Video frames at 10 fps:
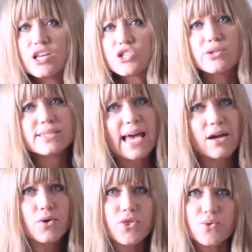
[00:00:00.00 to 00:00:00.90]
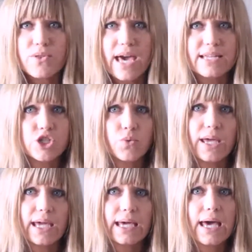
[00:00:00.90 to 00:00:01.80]
So I'll cycle through that
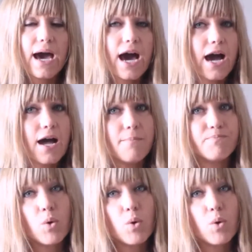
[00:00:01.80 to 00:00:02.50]
doing um,